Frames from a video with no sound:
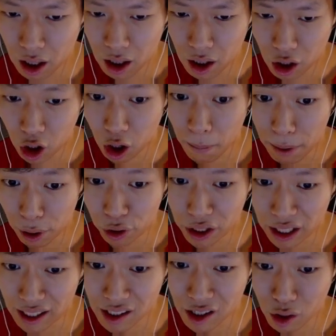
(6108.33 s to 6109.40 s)
Her ability
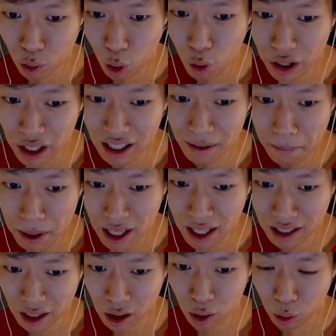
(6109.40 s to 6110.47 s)
is throw an EMP at
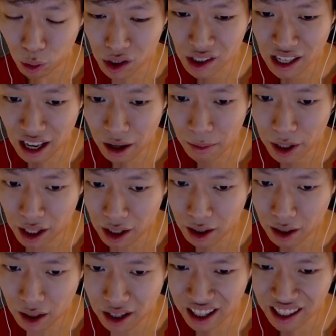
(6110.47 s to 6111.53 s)
the closest enemy
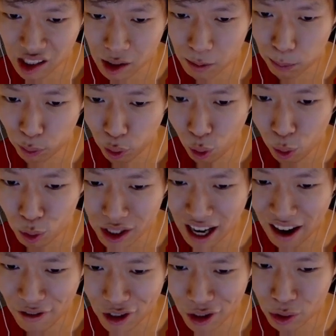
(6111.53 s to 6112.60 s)
that explodes
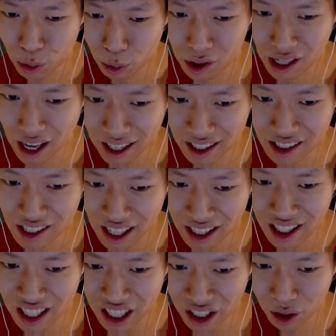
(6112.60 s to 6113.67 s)
after 2 seconds.
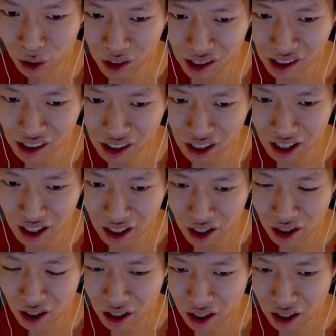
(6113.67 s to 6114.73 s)
It deals
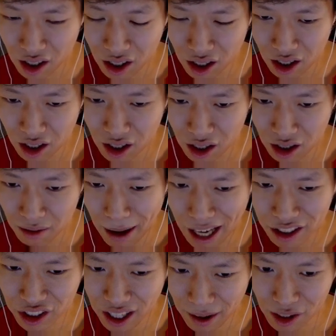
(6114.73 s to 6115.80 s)

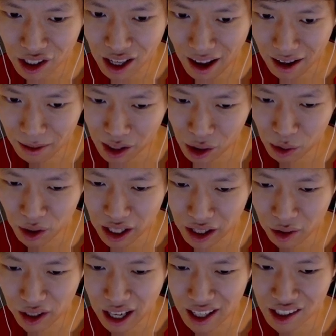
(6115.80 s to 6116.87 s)
magic damage to enemies within
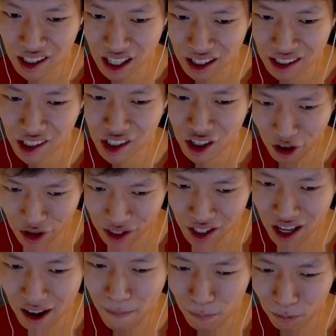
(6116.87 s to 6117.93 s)
3 hexes and stuns
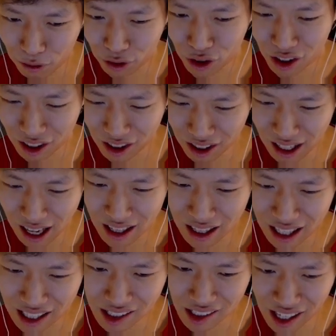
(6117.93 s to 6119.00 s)
them for
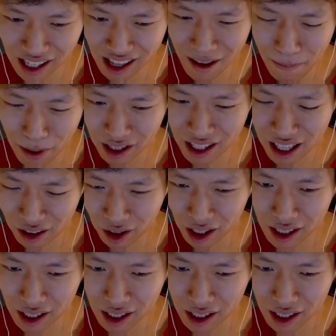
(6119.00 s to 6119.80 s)
this is like the big thing, right?